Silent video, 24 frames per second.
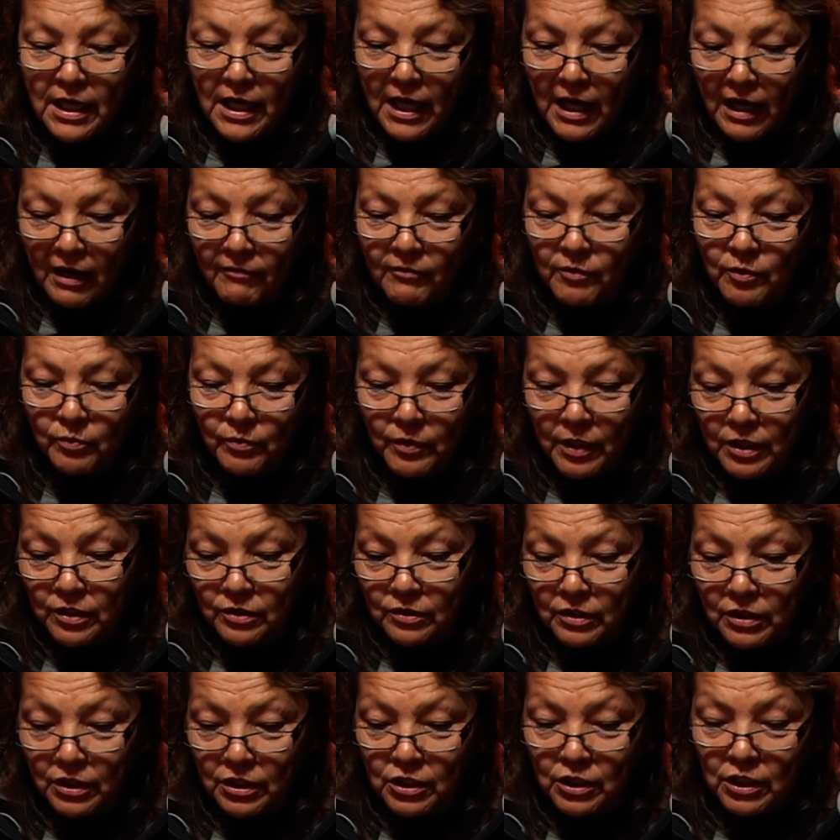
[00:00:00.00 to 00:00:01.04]
have the right
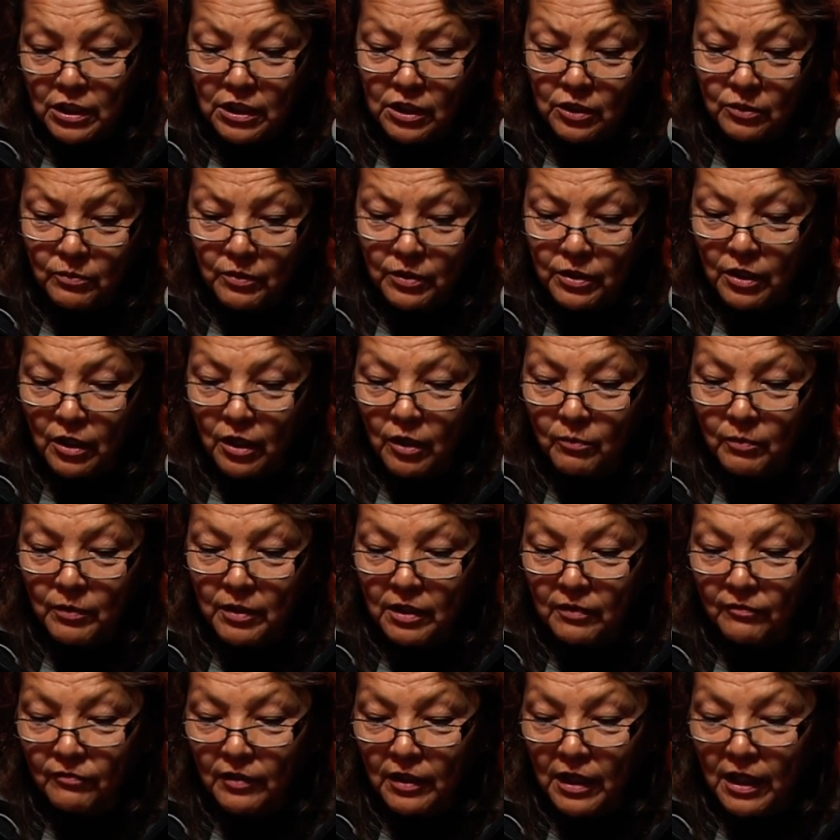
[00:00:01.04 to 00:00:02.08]
to continue with our
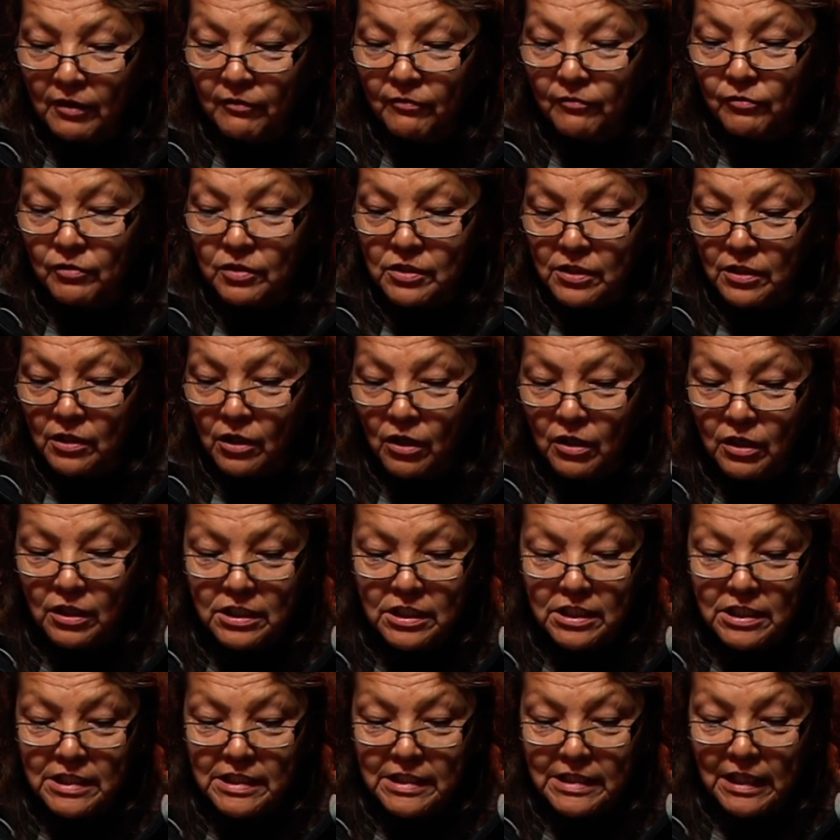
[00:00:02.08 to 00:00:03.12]
way of life for as long
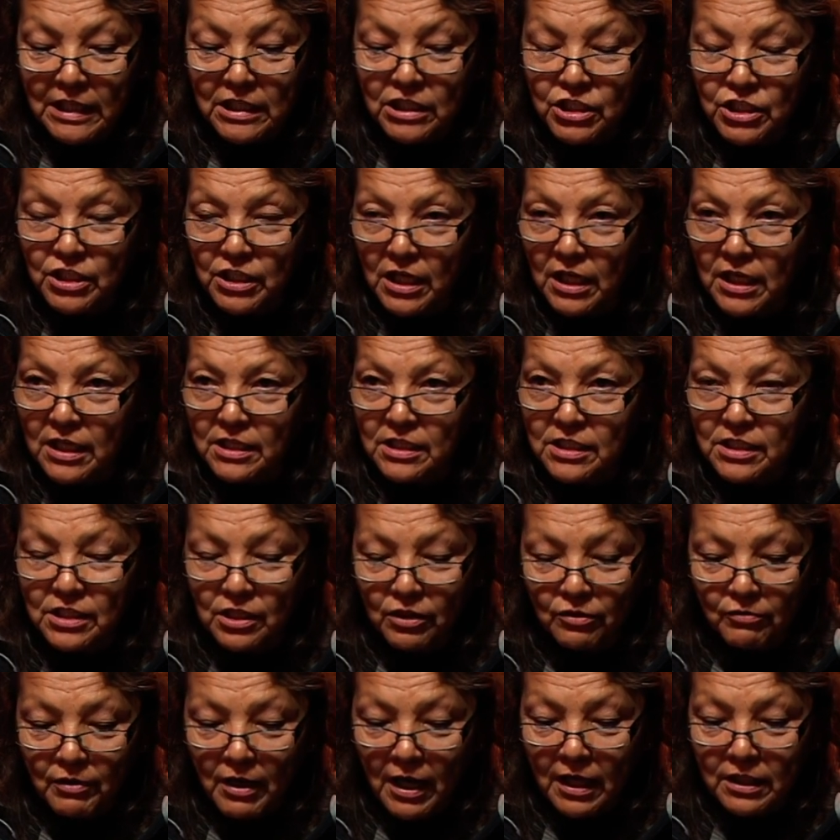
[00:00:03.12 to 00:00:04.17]
as the sun shines, the
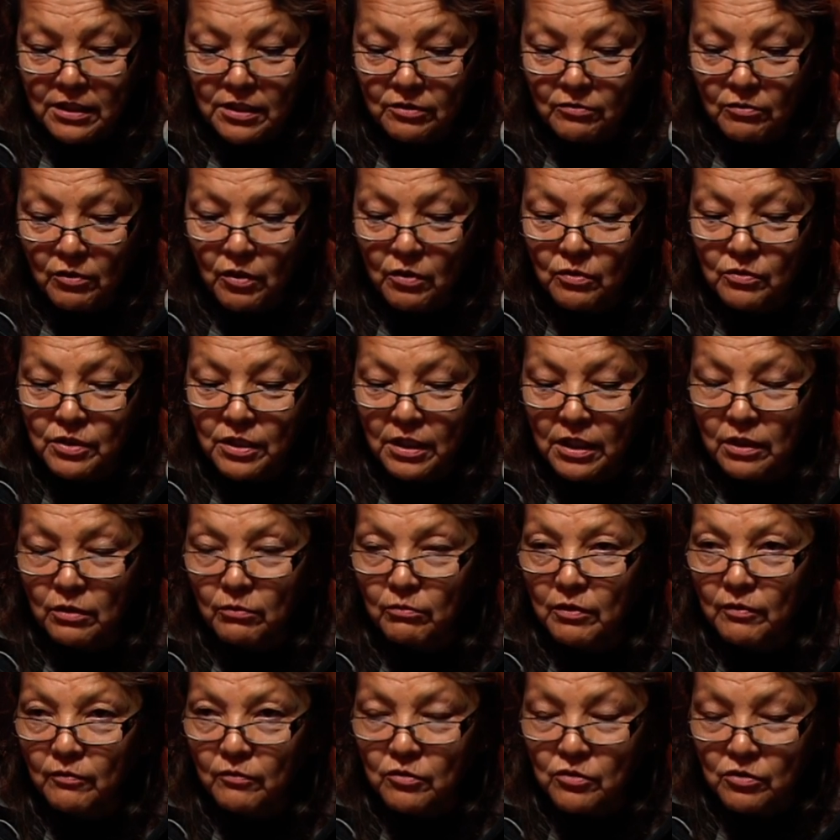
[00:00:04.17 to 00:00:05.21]
grass grows, and the
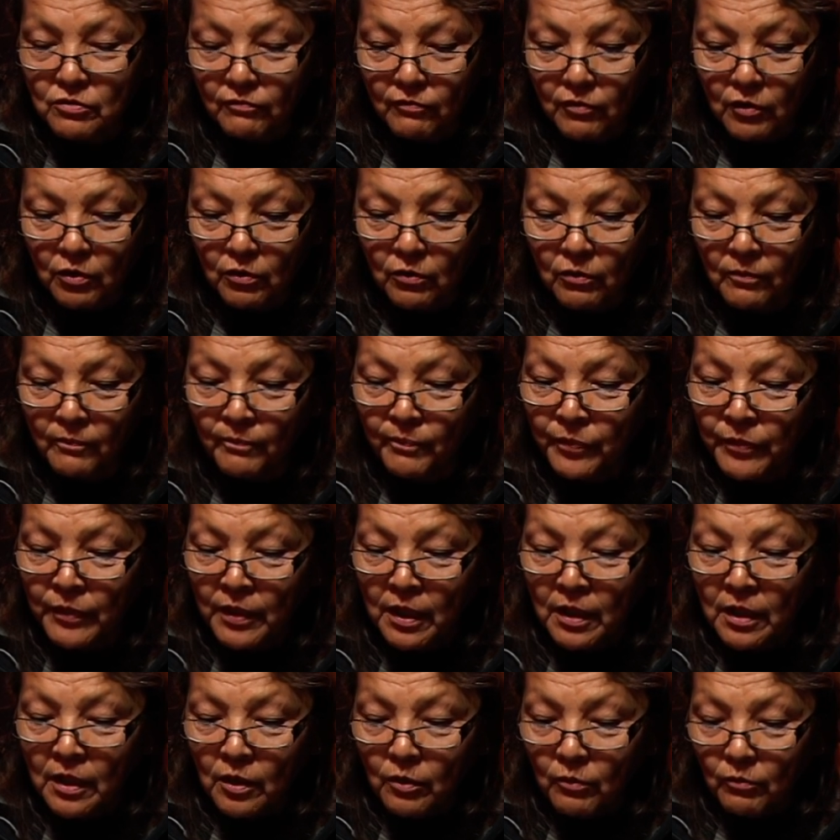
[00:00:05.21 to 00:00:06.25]
rivers flow,
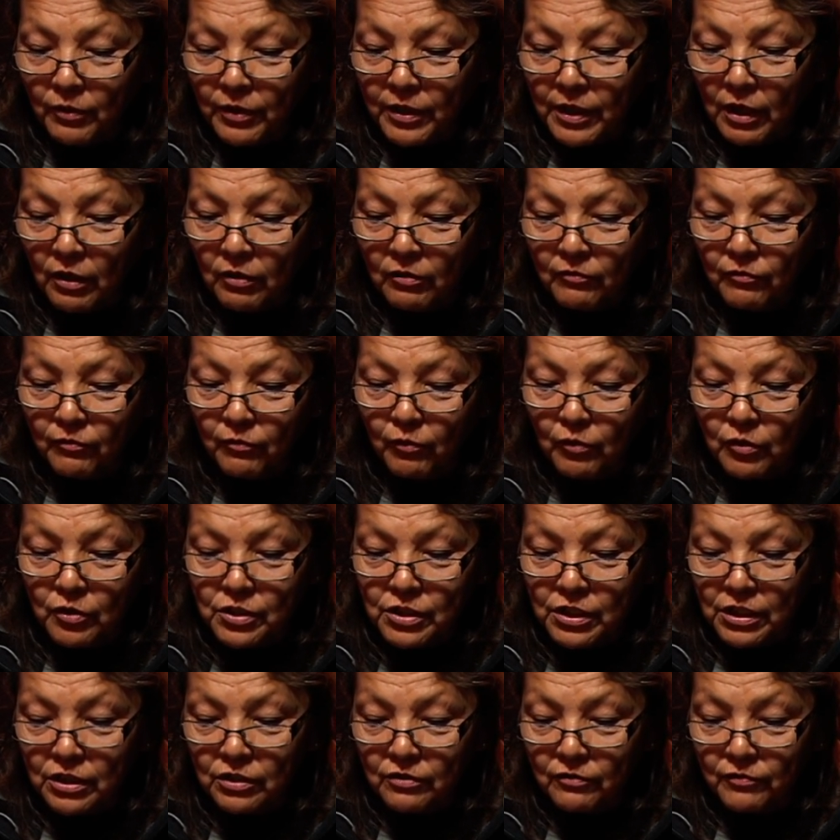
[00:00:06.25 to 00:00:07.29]
without
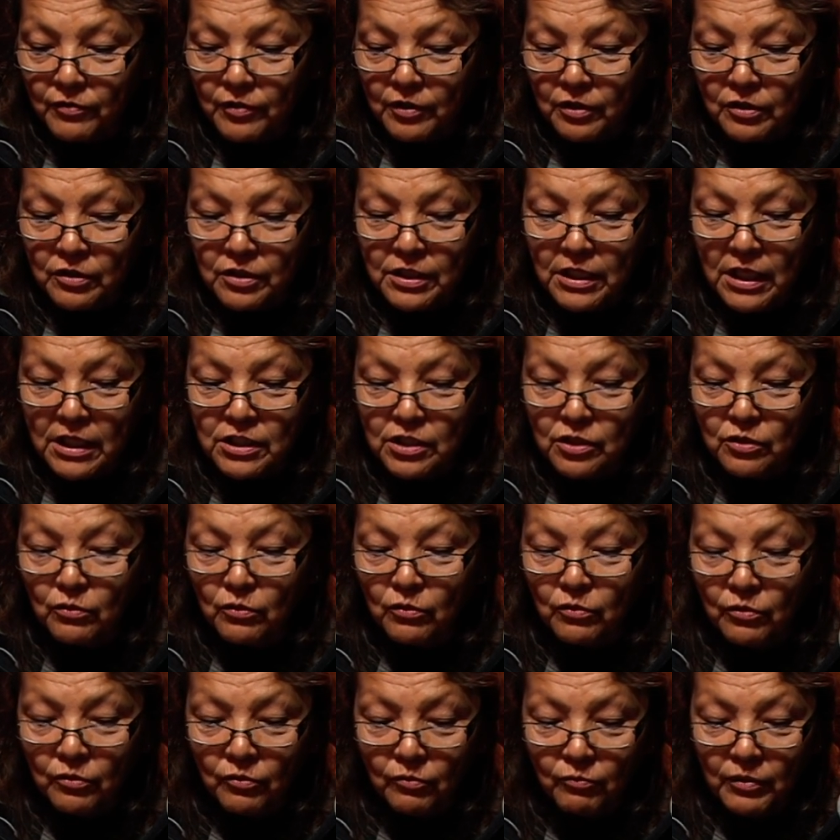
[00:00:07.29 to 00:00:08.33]
forced interference, as
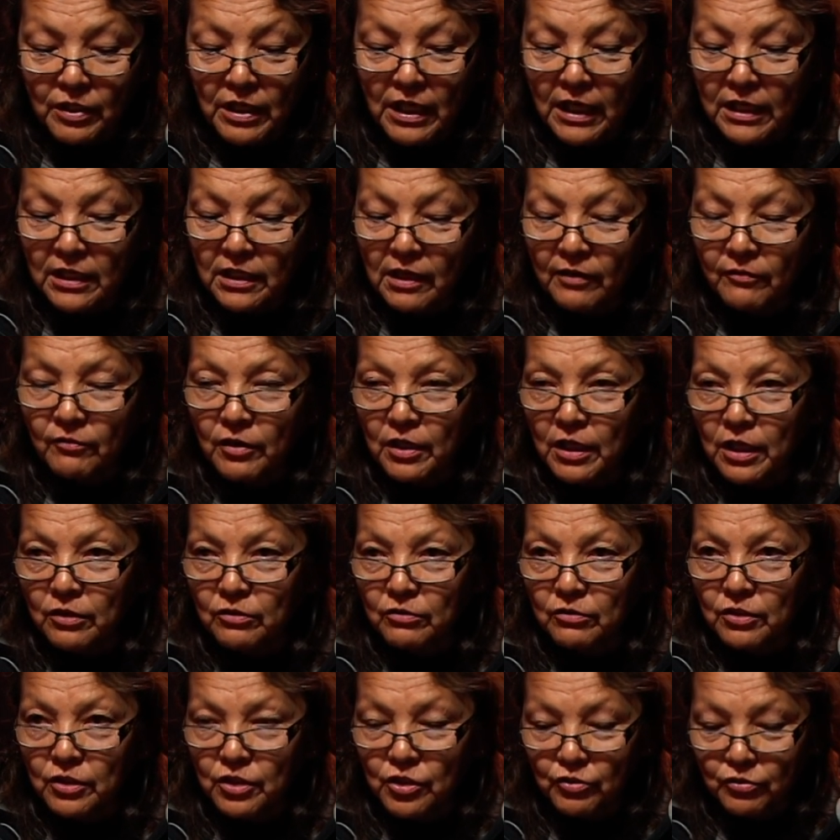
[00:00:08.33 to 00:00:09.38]
though we had never
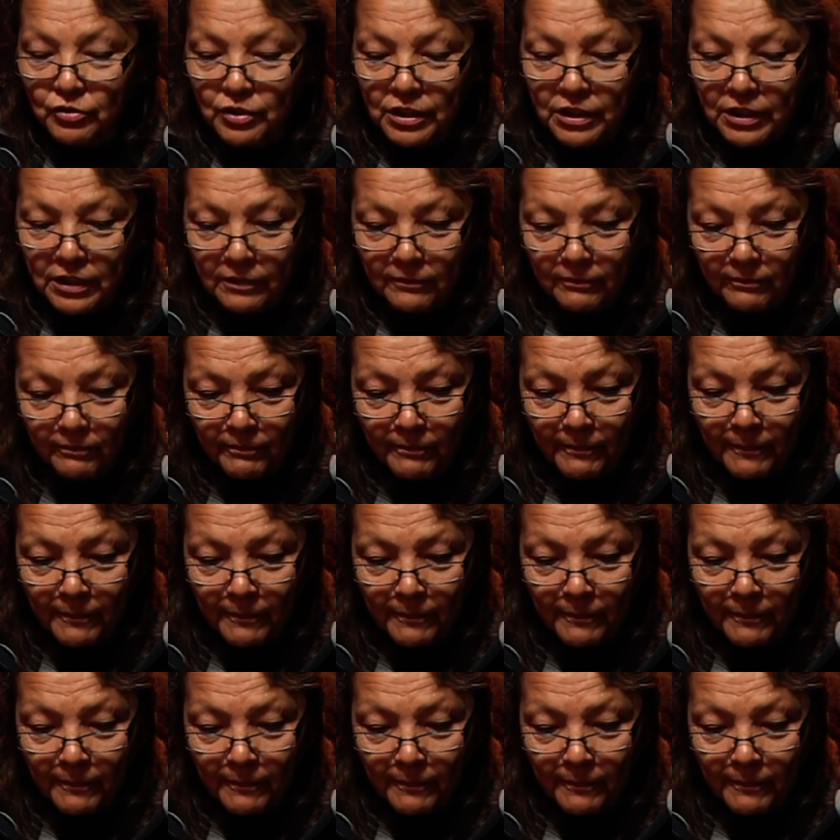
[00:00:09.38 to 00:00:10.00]
entered a treaty.